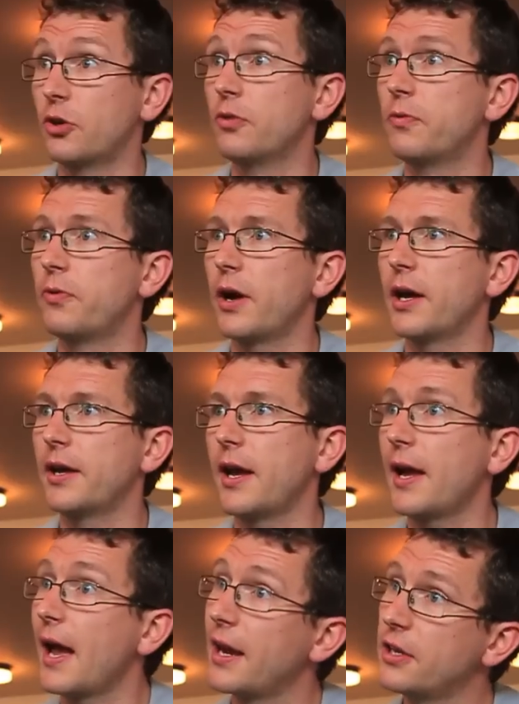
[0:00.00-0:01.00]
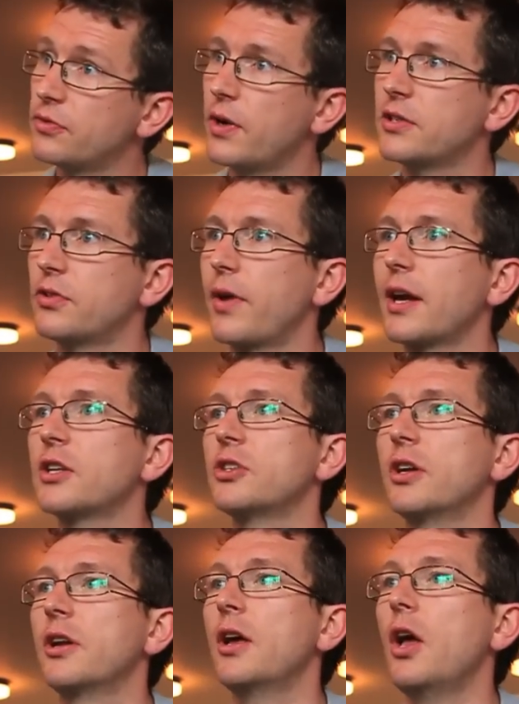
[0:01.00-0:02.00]
Good Friday, and his
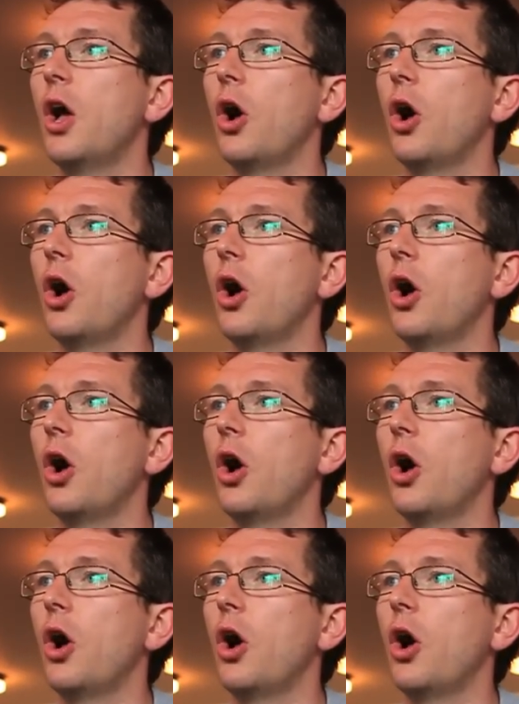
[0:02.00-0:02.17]
resurrection